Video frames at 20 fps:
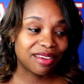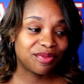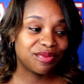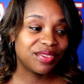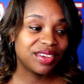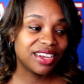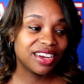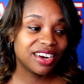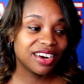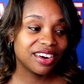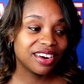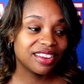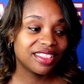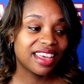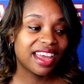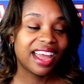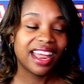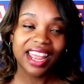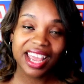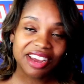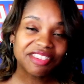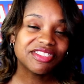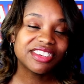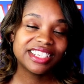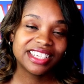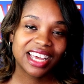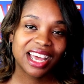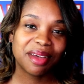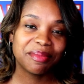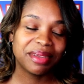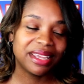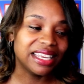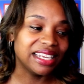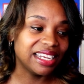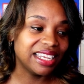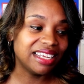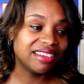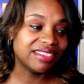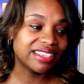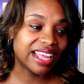fear that every time he
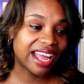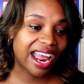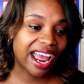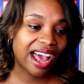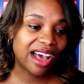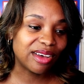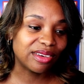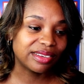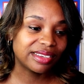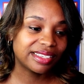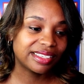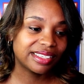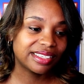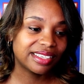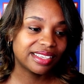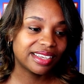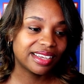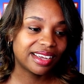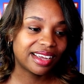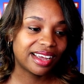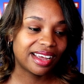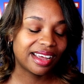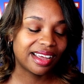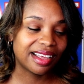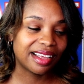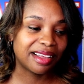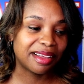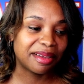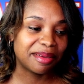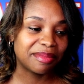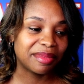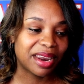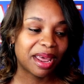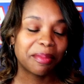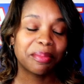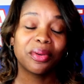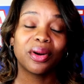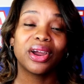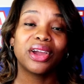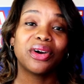leaves the house, I
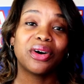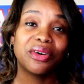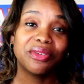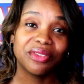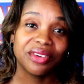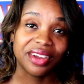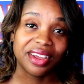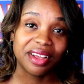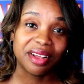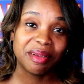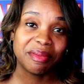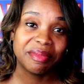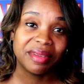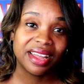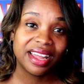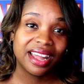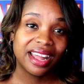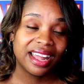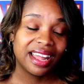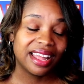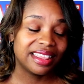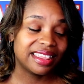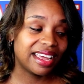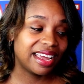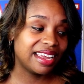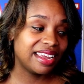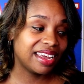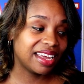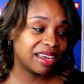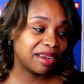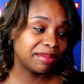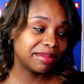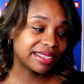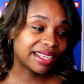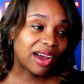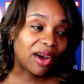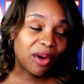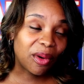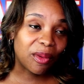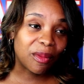pray over him that he comes
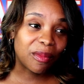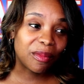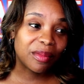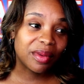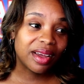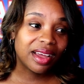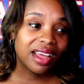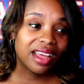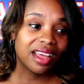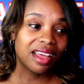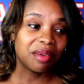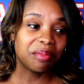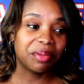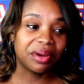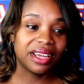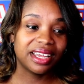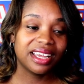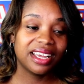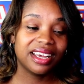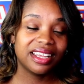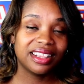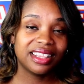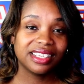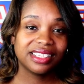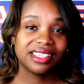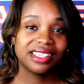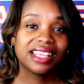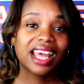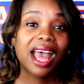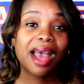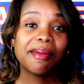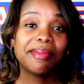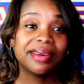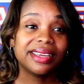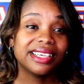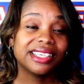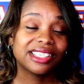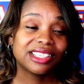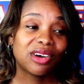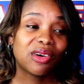home. But this is
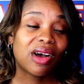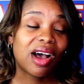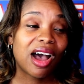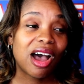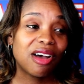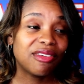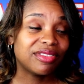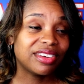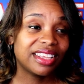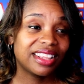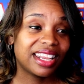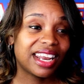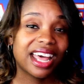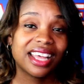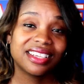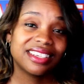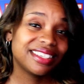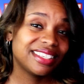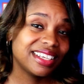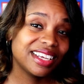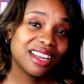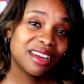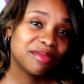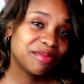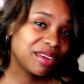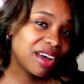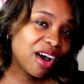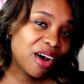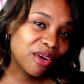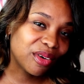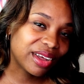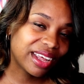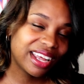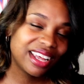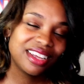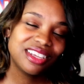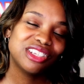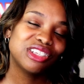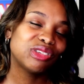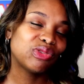happening so often that I just tell them, no, can
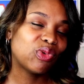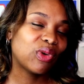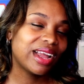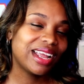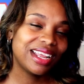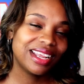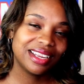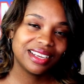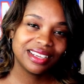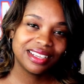you just wait?